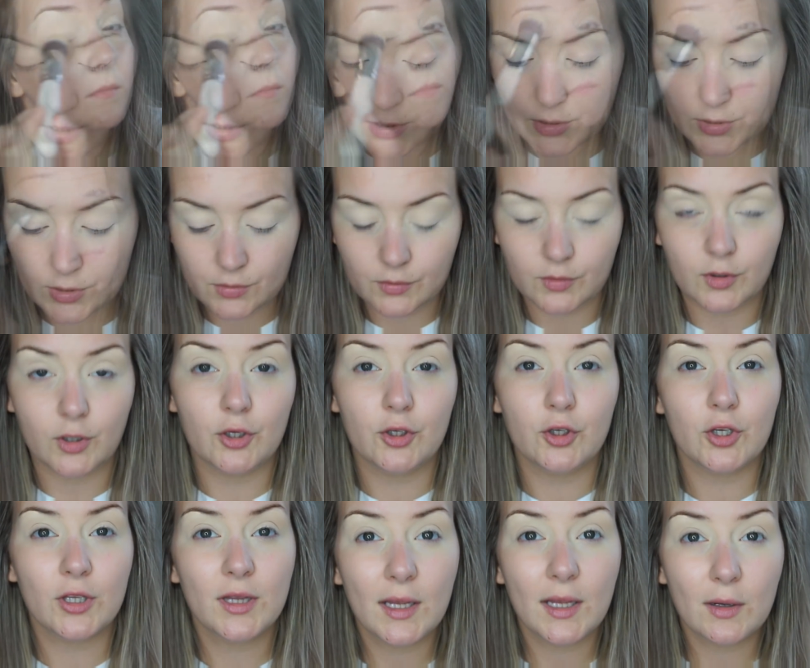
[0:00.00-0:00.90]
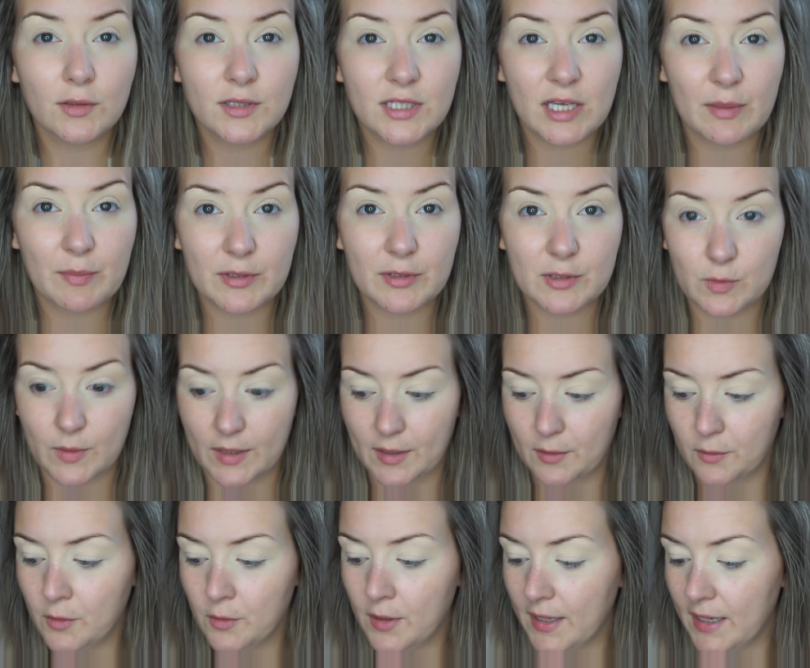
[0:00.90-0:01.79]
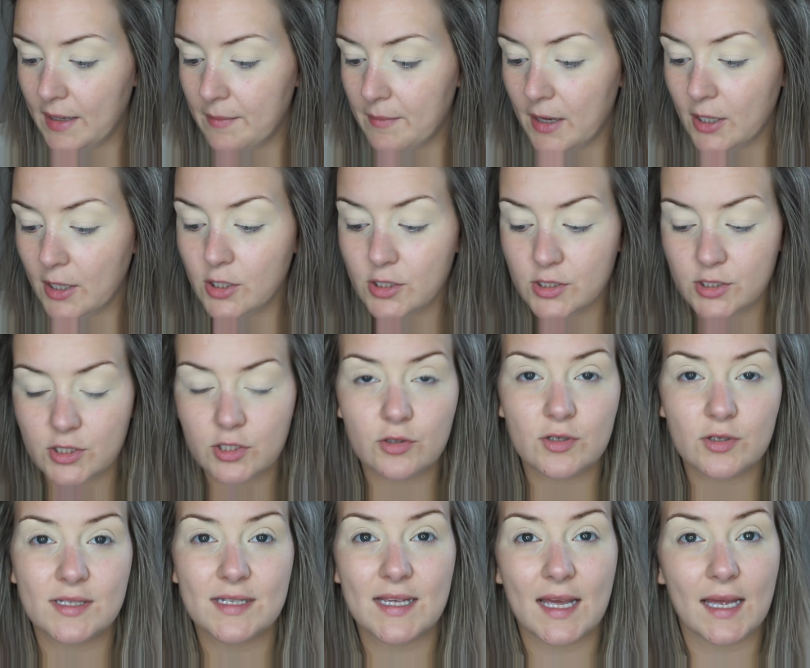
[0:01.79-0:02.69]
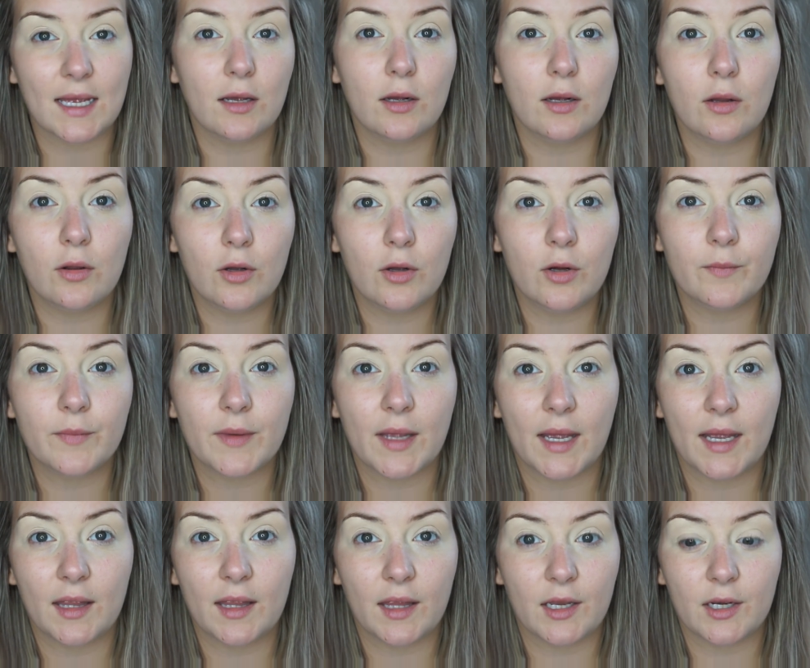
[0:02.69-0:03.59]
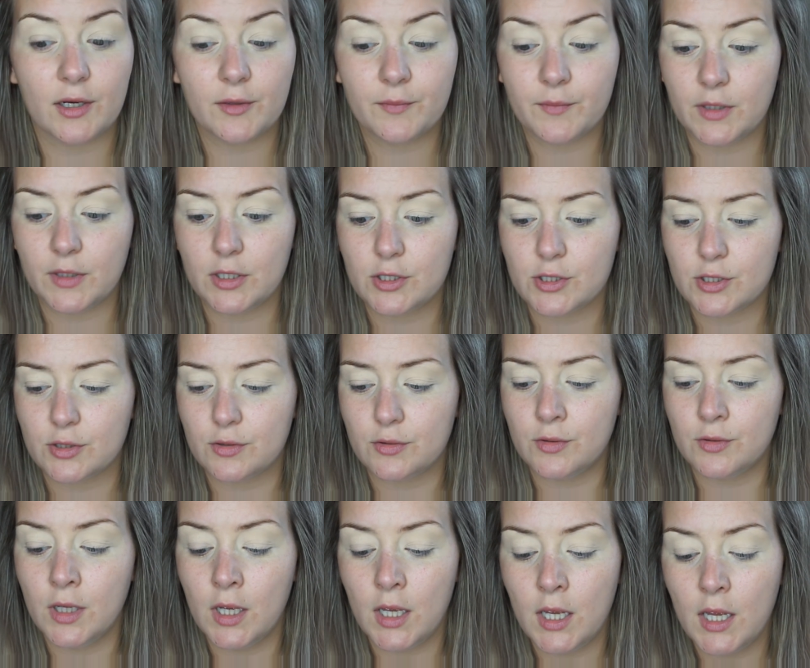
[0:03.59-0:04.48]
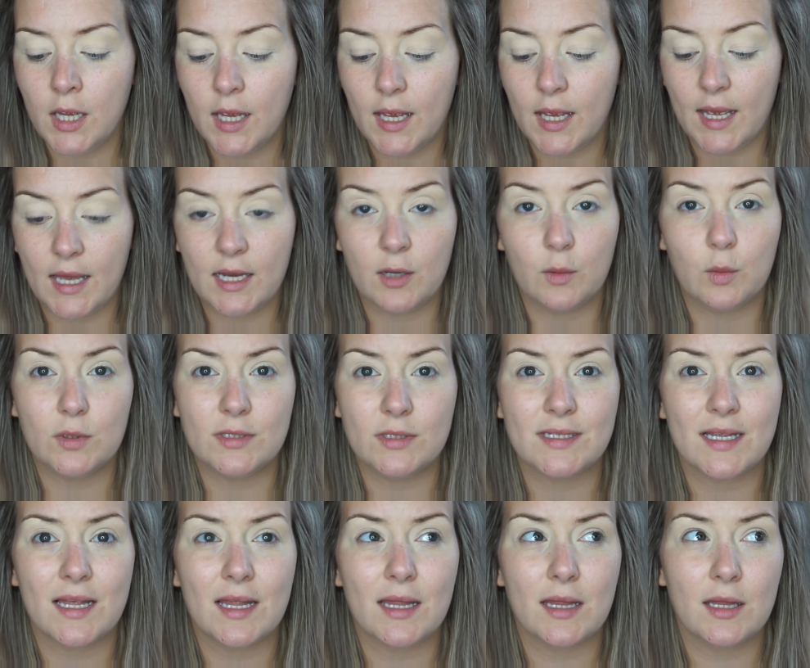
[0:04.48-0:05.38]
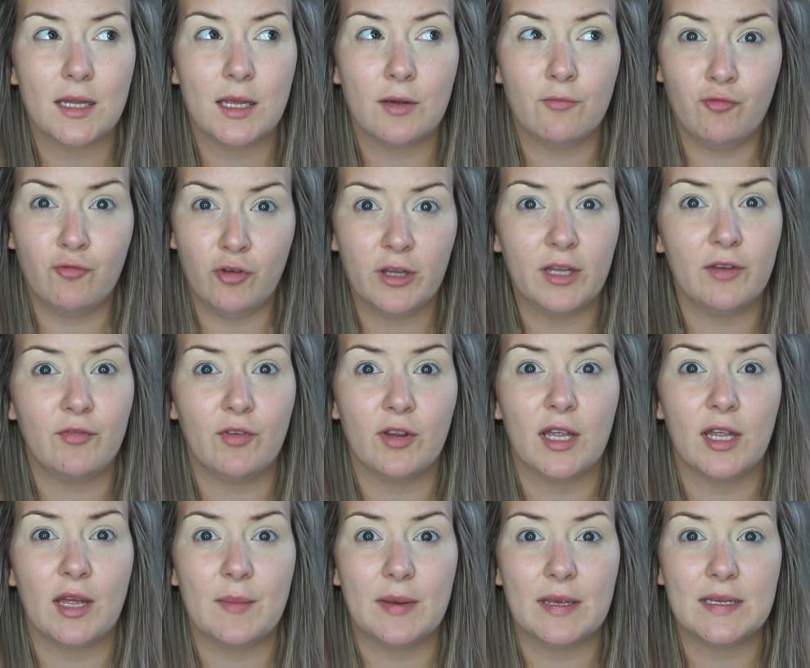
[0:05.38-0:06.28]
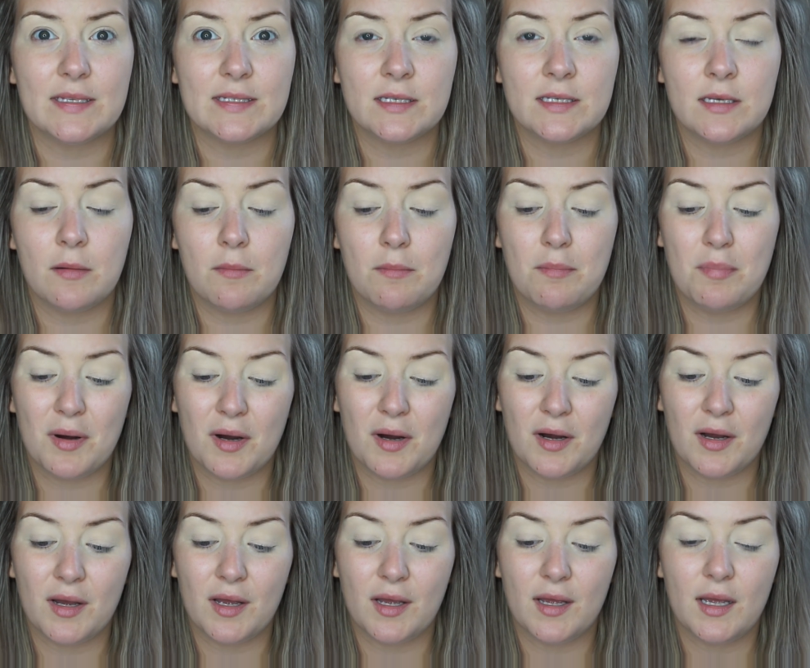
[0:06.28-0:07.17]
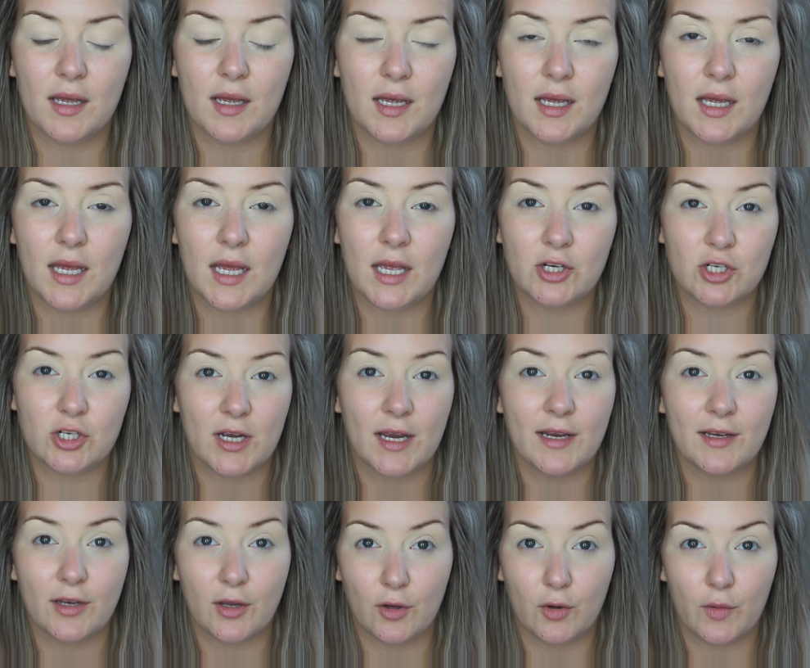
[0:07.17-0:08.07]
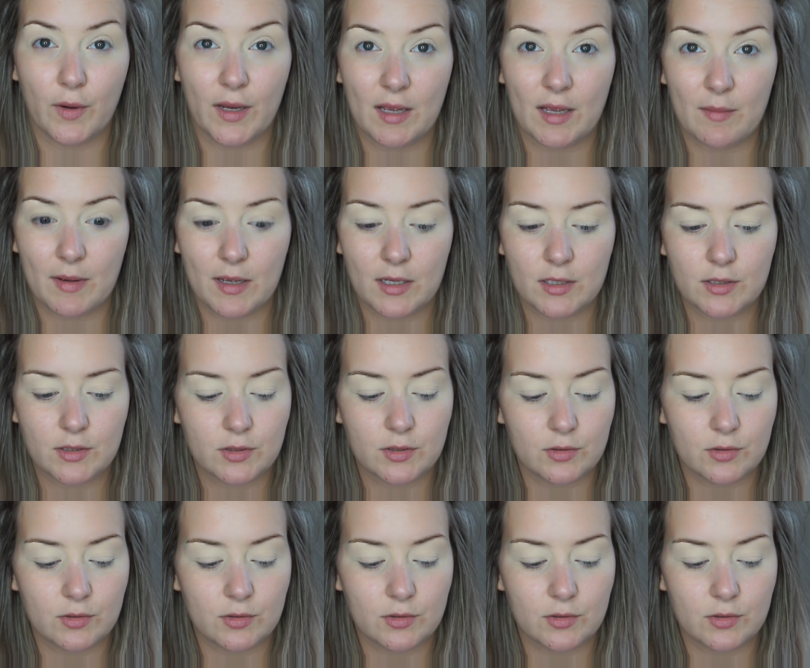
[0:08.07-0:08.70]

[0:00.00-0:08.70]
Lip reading: So a good little tip as well, I used to use the Inglot eyeliner years ago and it was really amazing, but it dried out quite a bit.